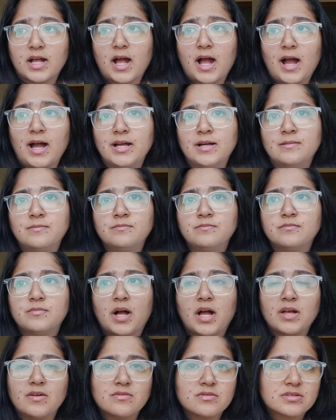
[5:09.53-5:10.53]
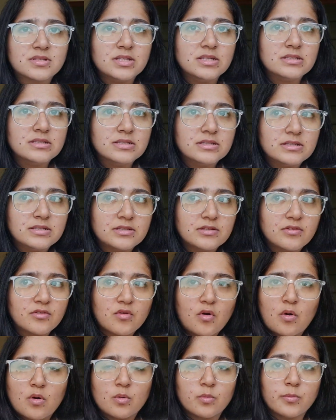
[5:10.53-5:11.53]
I was thinking in the
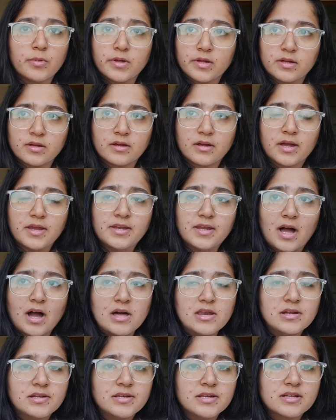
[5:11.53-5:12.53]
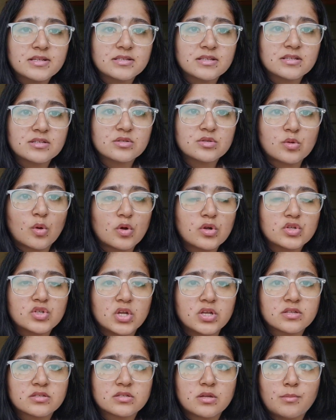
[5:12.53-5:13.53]
wrong way. Analytics is not
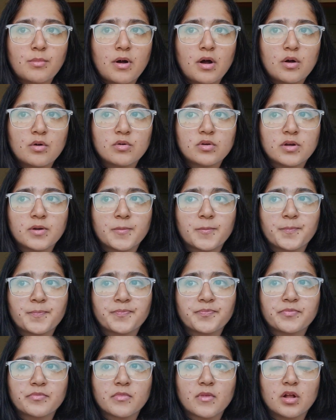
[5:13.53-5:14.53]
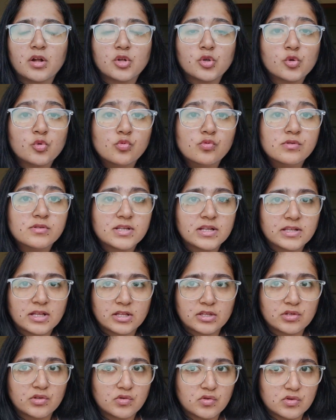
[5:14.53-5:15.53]
just about tools and
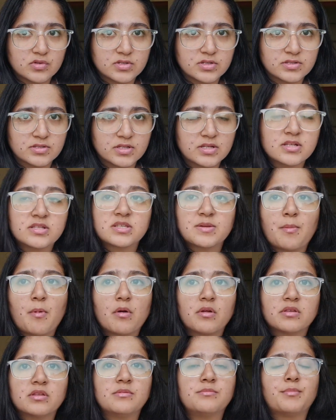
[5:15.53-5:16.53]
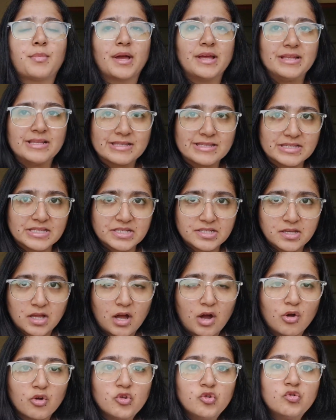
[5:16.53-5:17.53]
technologies. It's about the mindset,
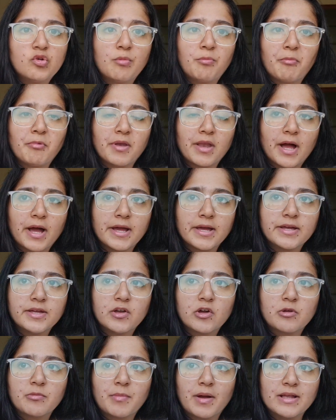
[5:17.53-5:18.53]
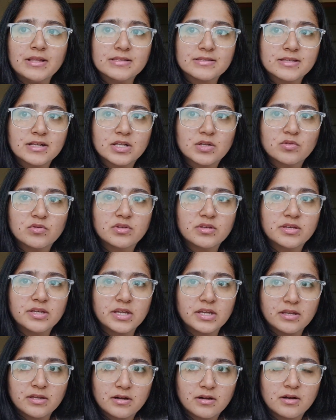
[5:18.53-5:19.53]
how you apply your mindset to the
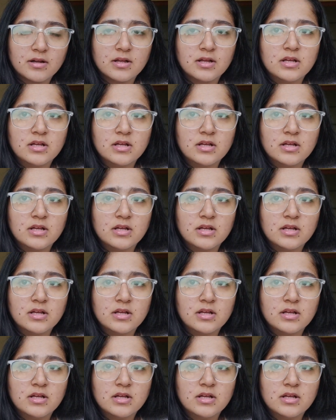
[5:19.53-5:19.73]
data.